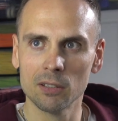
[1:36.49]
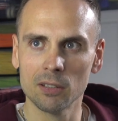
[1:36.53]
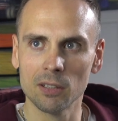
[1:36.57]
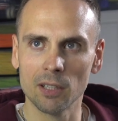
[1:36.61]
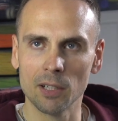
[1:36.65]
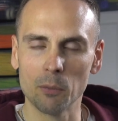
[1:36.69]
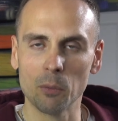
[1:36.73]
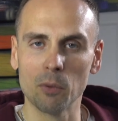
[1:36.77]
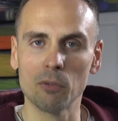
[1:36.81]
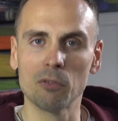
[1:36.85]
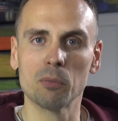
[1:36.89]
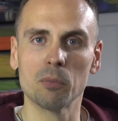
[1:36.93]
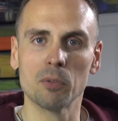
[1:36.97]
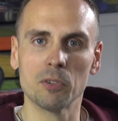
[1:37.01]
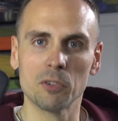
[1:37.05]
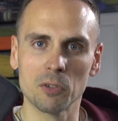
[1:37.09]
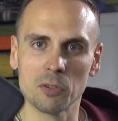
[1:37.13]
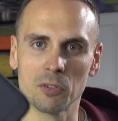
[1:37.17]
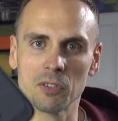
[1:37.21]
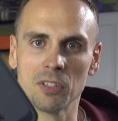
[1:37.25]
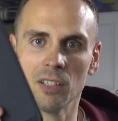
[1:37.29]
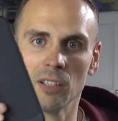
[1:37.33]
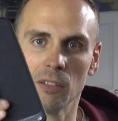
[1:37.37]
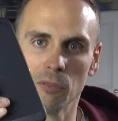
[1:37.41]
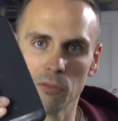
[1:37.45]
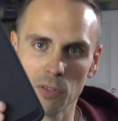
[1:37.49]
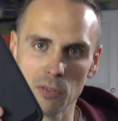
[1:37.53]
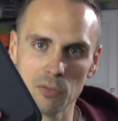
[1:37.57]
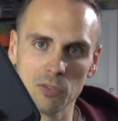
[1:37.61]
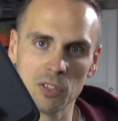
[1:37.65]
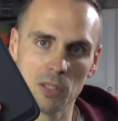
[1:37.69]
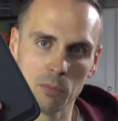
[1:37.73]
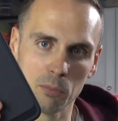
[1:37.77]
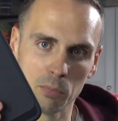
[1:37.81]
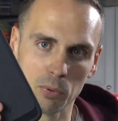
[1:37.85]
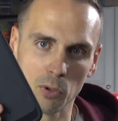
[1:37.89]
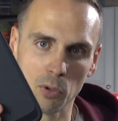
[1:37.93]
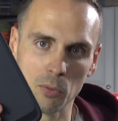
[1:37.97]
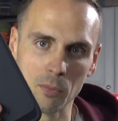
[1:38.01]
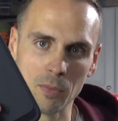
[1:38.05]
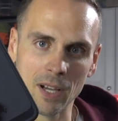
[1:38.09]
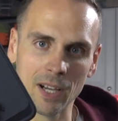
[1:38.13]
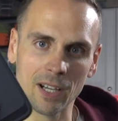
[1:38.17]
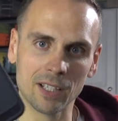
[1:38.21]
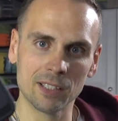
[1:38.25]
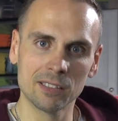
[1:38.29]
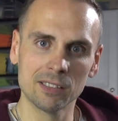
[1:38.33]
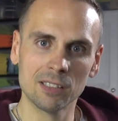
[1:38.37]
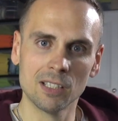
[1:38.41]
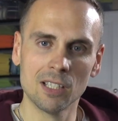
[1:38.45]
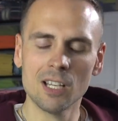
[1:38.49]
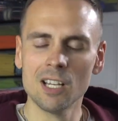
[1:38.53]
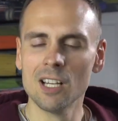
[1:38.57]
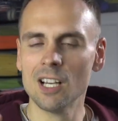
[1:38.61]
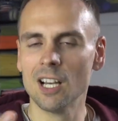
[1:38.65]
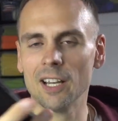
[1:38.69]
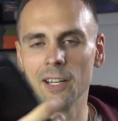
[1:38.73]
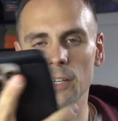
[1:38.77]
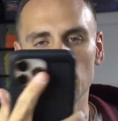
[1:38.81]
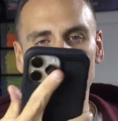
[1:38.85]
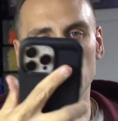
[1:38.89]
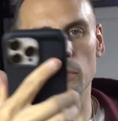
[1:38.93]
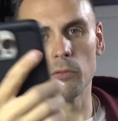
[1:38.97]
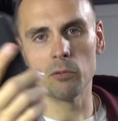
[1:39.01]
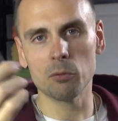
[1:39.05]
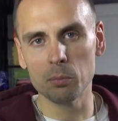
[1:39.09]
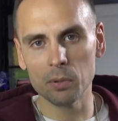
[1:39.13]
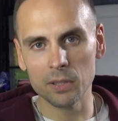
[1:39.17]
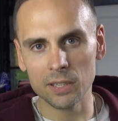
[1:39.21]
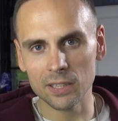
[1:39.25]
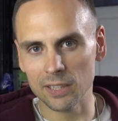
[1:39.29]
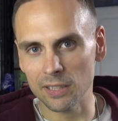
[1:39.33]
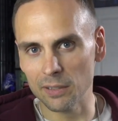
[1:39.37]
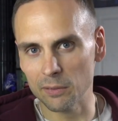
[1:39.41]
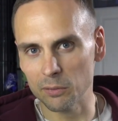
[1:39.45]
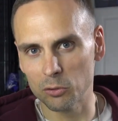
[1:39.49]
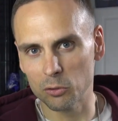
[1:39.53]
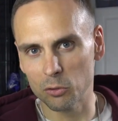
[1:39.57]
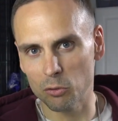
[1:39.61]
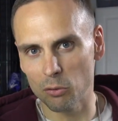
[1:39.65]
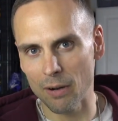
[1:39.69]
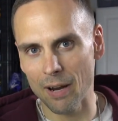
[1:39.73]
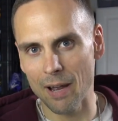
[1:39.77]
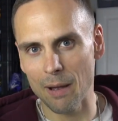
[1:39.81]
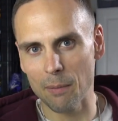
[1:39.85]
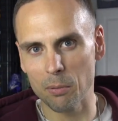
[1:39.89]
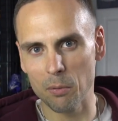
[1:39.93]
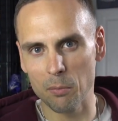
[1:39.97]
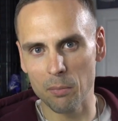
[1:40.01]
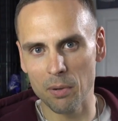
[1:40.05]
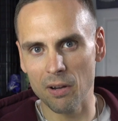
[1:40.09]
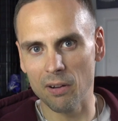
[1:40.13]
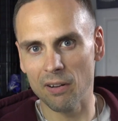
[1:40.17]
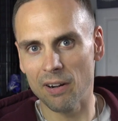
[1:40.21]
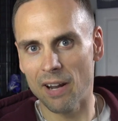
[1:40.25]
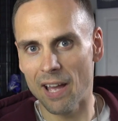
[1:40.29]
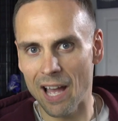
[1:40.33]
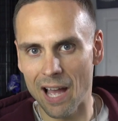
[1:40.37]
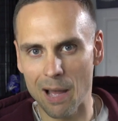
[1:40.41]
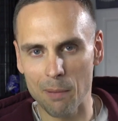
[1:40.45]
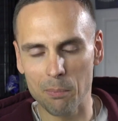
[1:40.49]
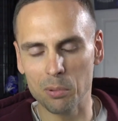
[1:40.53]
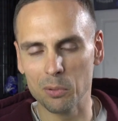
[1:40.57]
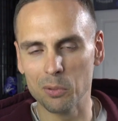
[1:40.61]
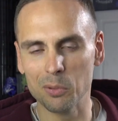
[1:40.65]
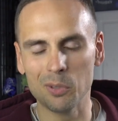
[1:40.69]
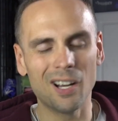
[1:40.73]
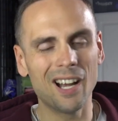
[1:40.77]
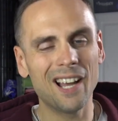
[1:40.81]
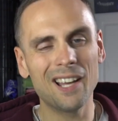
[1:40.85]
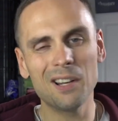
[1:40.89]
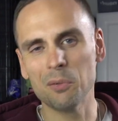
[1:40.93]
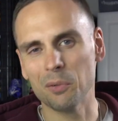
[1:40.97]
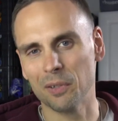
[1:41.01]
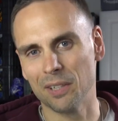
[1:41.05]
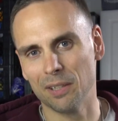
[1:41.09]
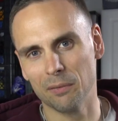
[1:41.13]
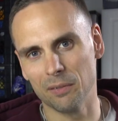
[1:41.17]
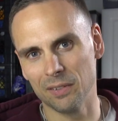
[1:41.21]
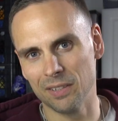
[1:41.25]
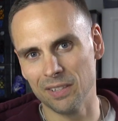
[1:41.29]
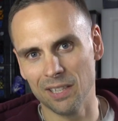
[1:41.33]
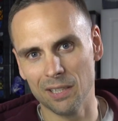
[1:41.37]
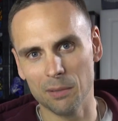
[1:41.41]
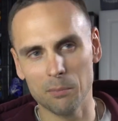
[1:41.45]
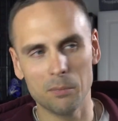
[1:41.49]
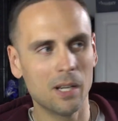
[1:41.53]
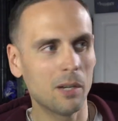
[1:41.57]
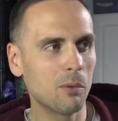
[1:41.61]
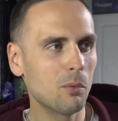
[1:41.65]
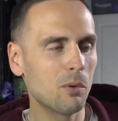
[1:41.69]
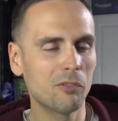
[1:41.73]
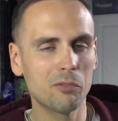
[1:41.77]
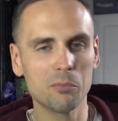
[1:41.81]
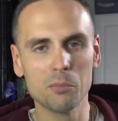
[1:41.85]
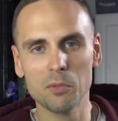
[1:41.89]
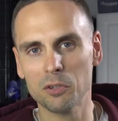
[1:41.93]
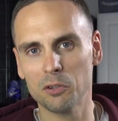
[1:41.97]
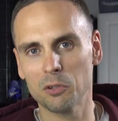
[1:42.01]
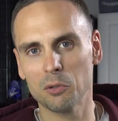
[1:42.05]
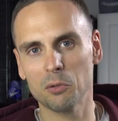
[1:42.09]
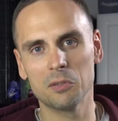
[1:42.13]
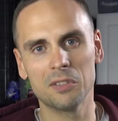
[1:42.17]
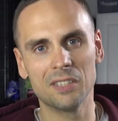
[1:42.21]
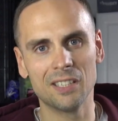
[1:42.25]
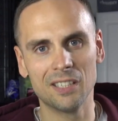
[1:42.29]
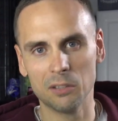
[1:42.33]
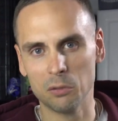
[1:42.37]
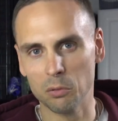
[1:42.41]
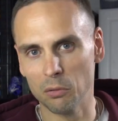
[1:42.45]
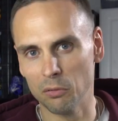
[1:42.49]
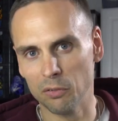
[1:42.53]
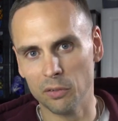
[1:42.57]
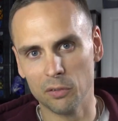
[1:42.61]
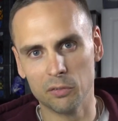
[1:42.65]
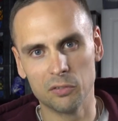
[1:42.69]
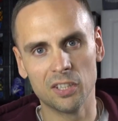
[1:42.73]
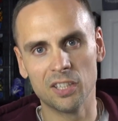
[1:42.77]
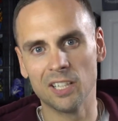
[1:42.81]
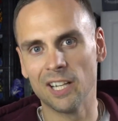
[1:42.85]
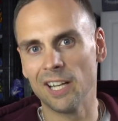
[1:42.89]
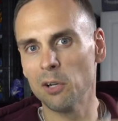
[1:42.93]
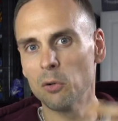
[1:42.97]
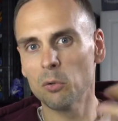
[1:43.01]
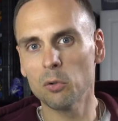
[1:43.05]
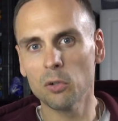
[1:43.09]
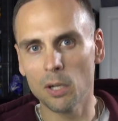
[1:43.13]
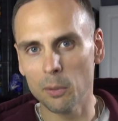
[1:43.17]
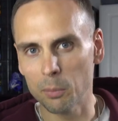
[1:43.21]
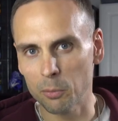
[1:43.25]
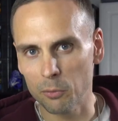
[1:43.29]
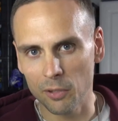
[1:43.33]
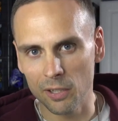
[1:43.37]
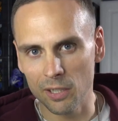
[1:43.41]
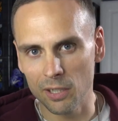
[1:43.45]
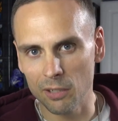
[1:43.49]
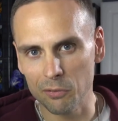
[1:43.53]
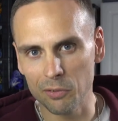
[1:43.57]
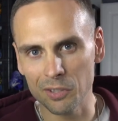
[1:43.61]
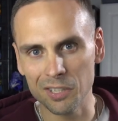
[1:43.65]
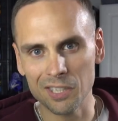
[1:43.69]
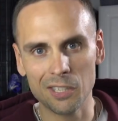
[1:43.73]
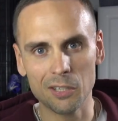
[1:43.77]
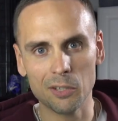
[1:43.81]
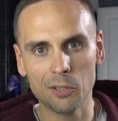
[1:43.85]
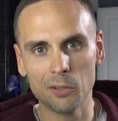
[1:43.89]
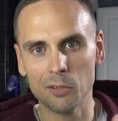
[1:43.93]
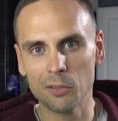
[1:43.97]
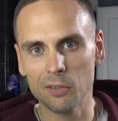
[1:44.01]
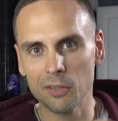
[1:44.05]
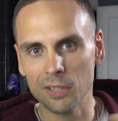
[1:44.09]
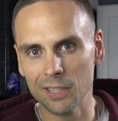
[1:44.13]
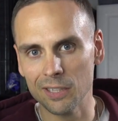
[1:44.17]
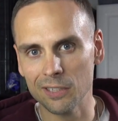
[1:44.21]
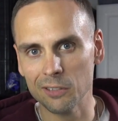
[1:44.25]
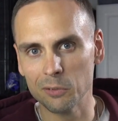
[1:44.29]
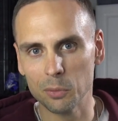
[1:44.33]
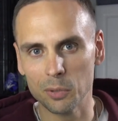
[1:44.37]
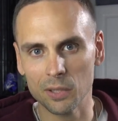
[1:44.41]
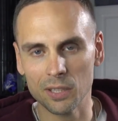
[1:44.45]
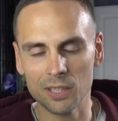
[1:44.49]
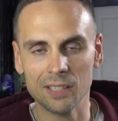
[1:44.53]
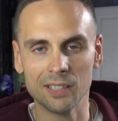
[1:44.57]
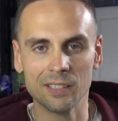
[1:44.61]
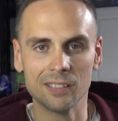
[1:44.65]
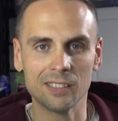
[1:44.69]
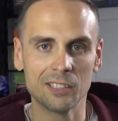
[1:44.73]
I went from a 15 Pro Max. I know everybody gives crap about Apple. I don't give a damn. I went from a 13 to a 15. I don't upgrade every year. It is what it is.